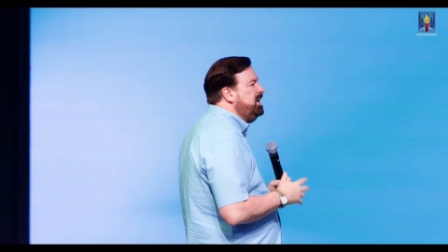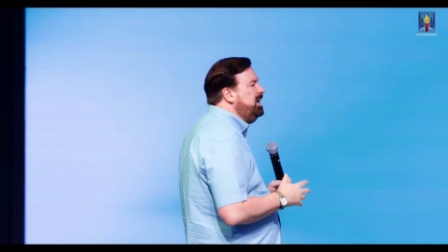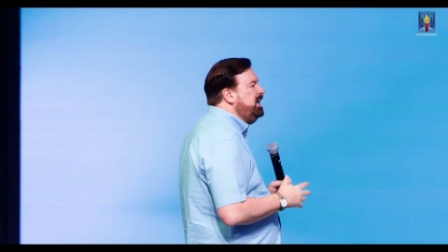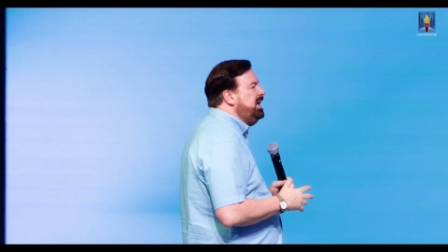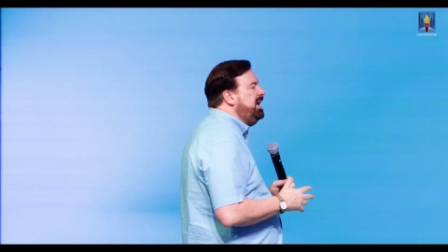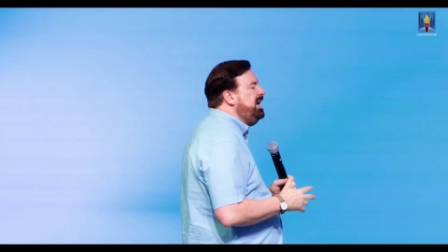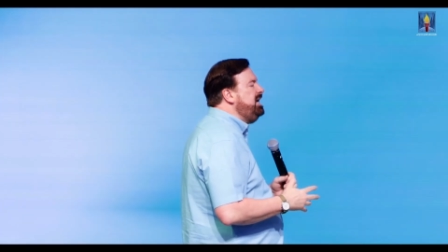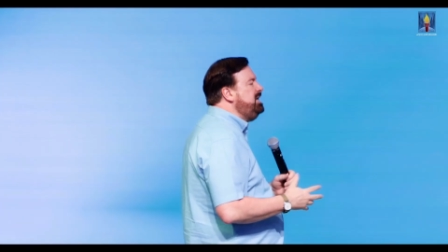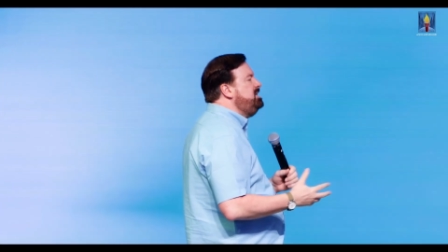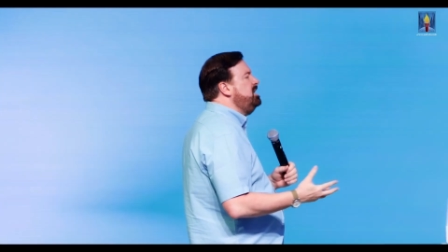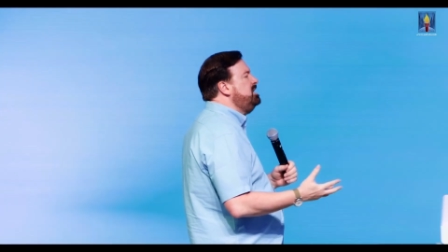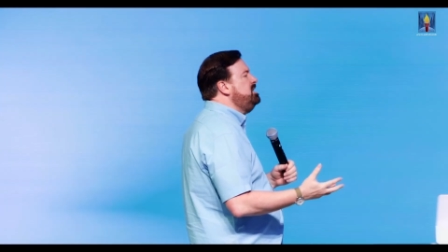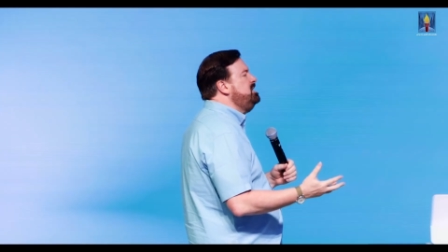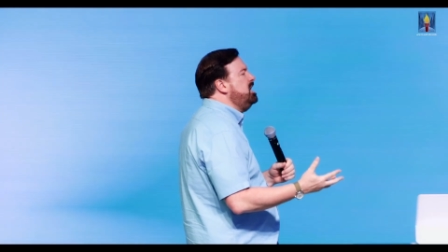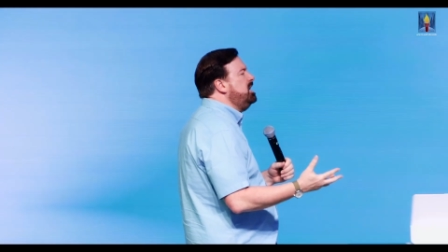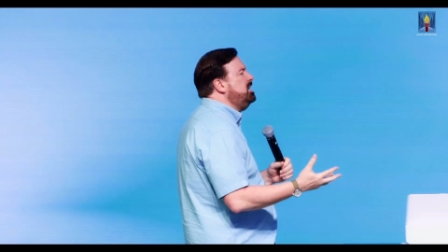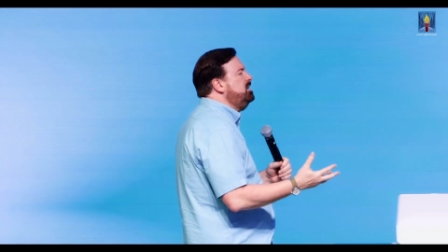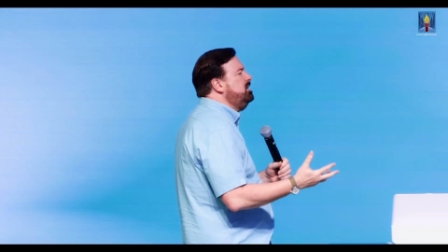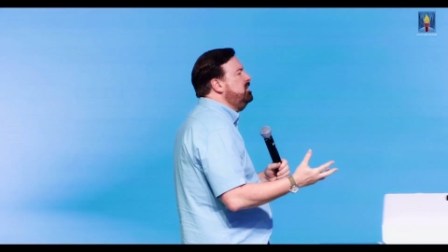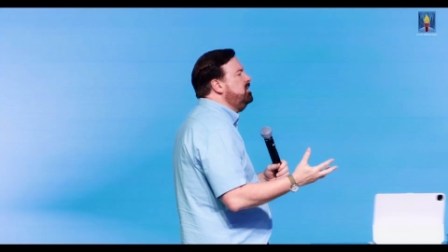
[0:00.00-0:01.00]
He did
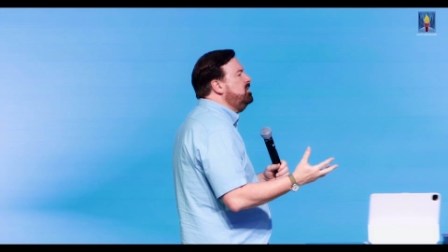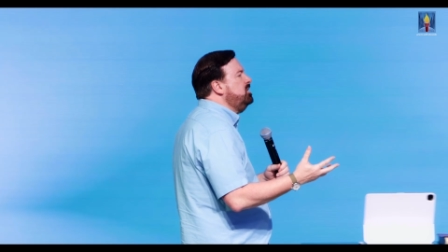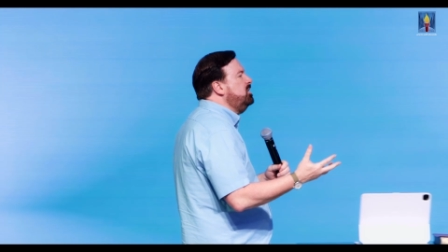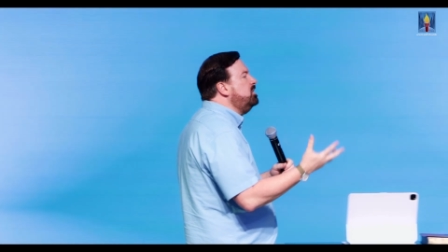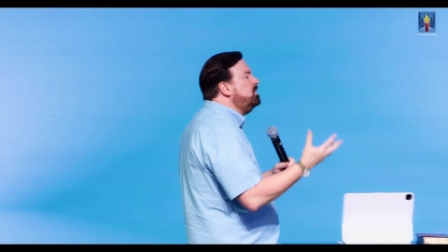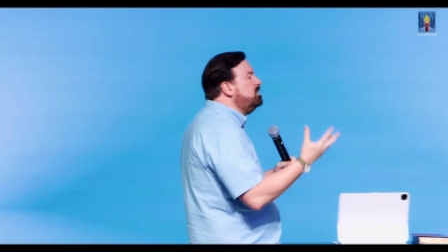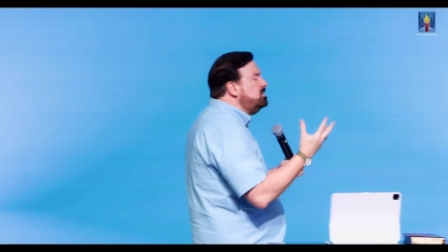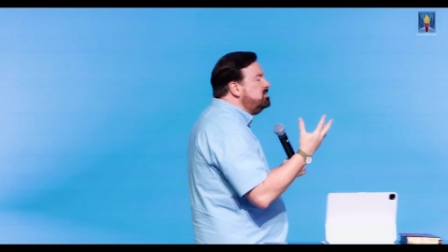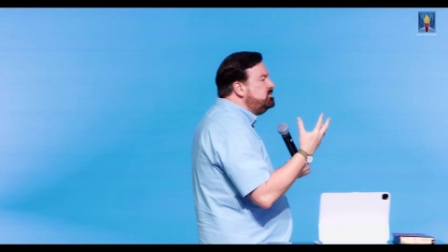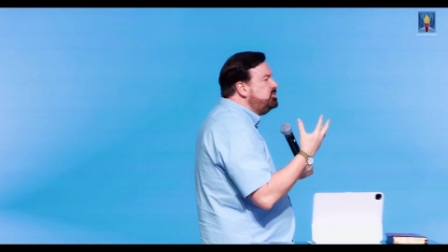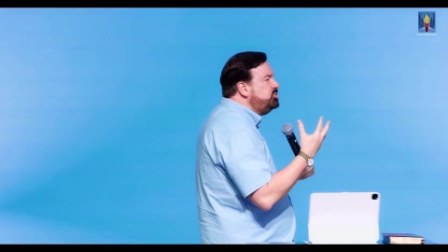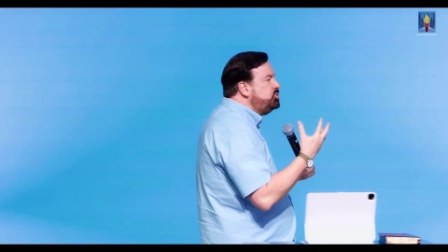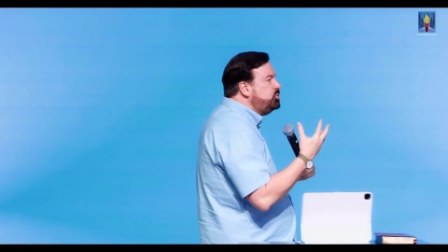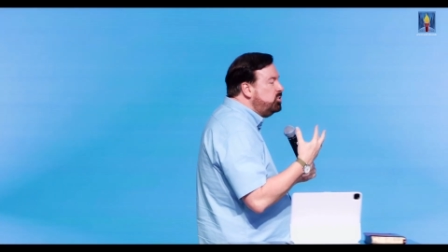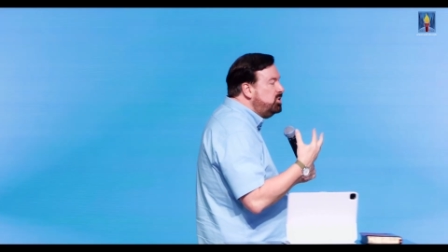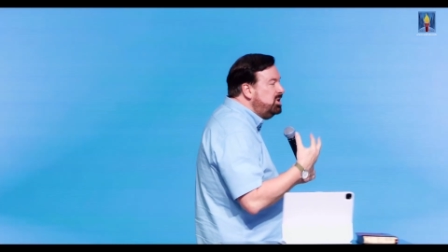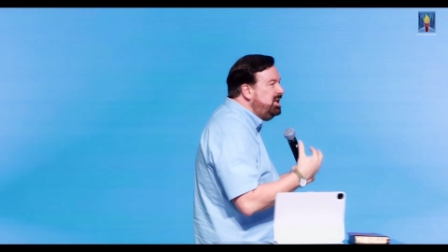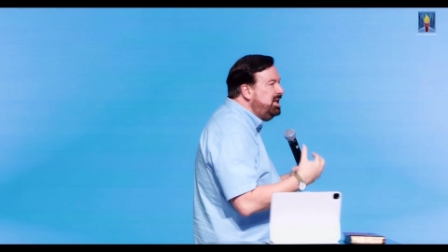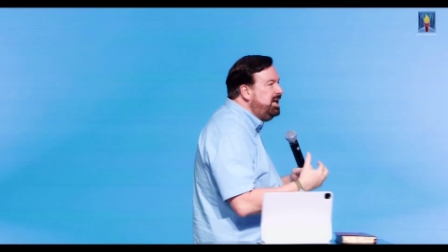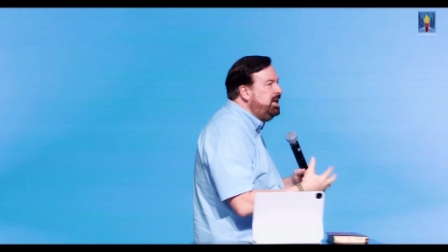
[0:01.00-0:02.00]
not
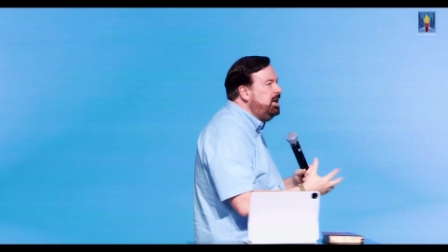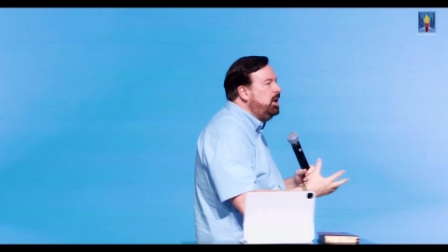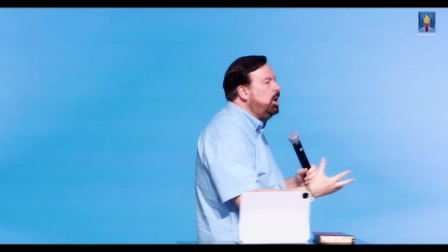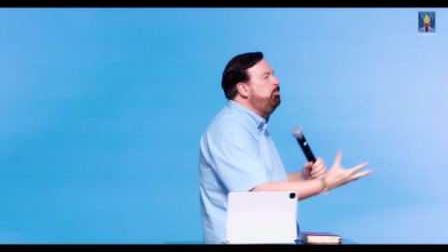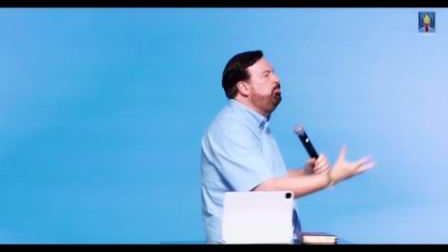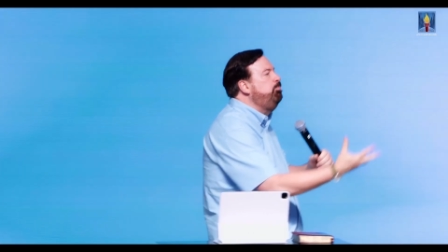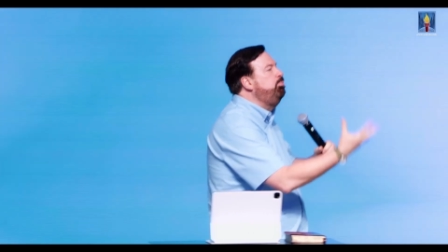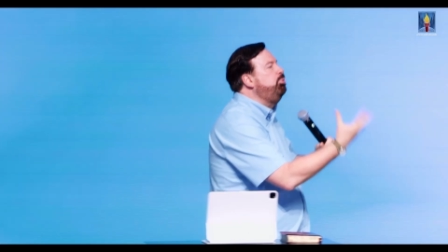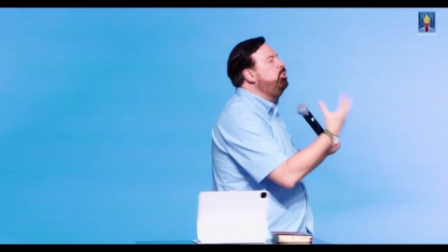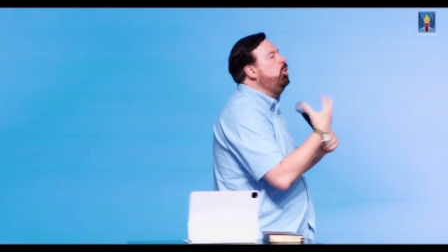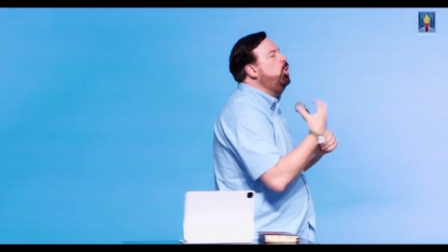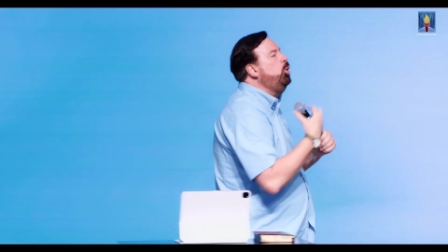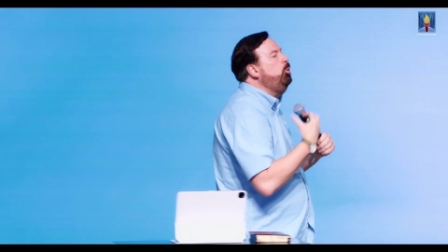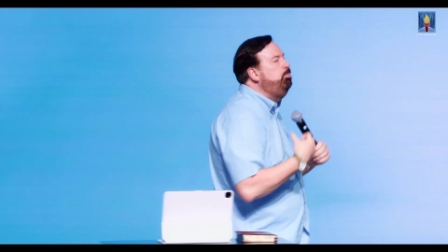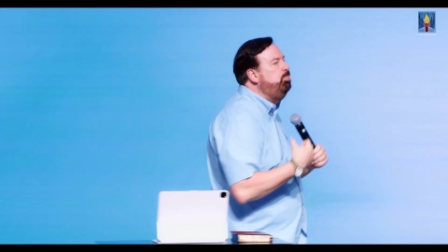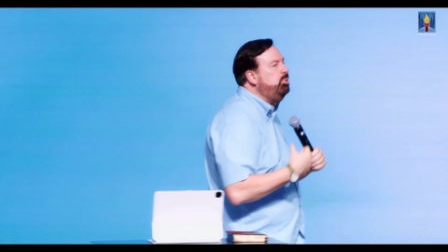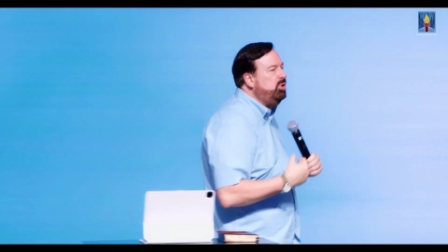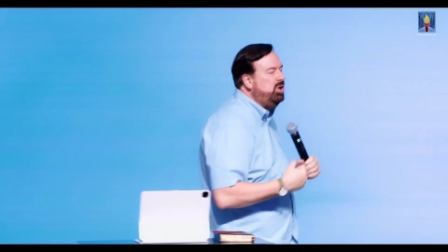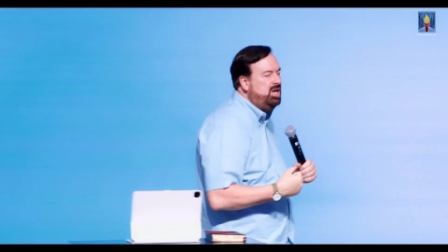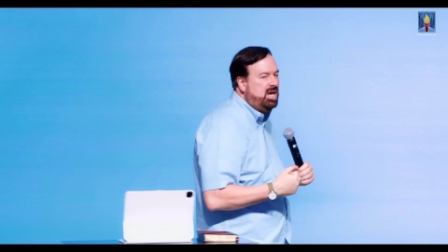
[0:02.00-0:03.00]
culturally
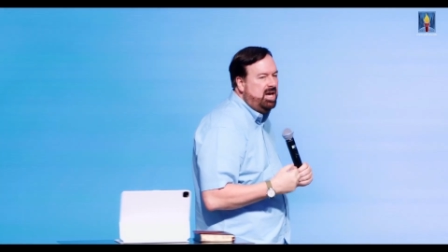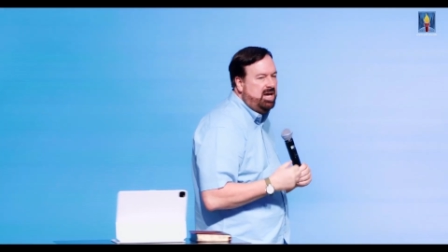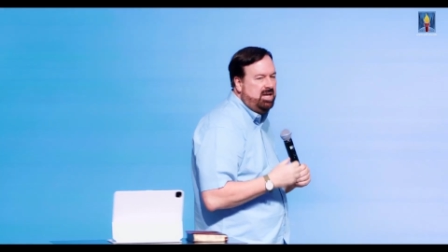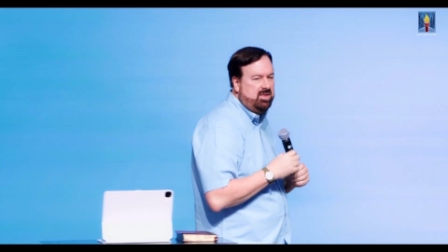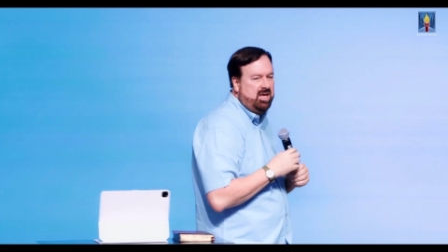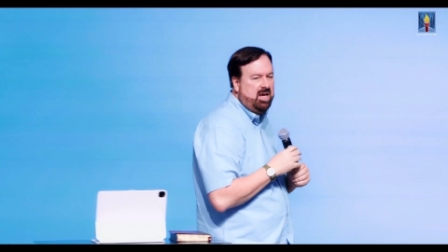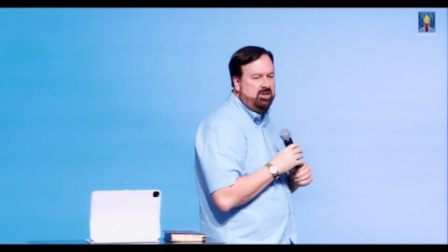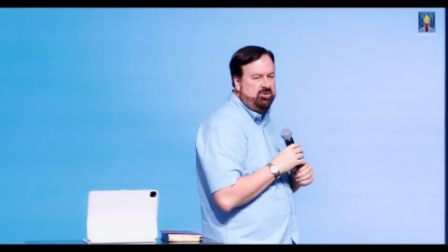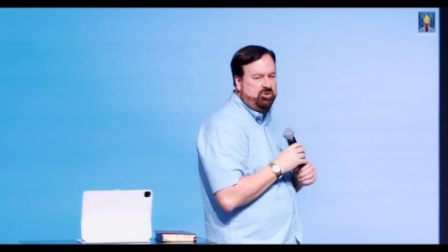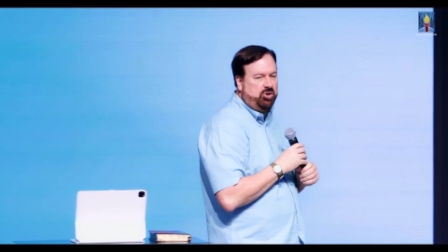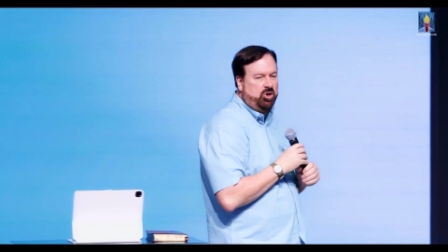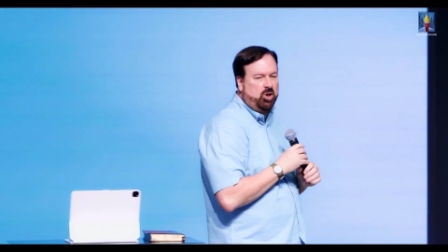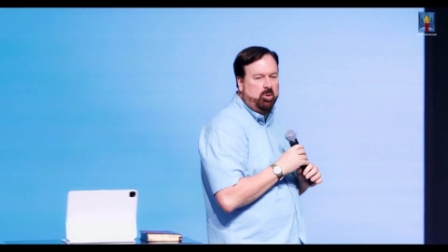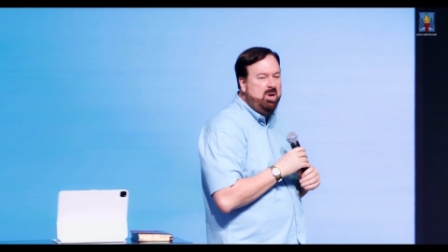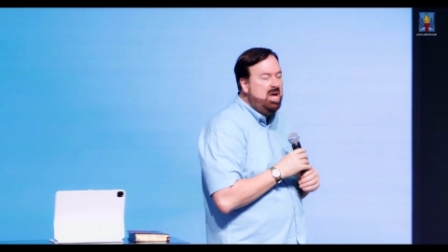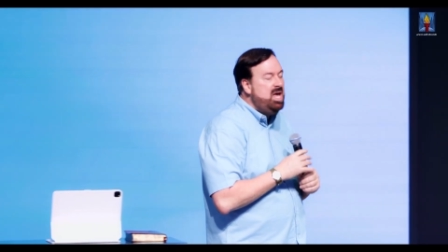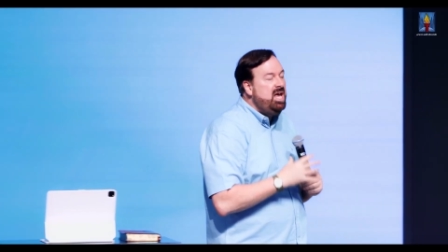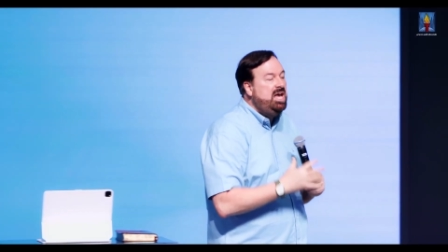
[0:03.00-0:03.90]
appropriate that term.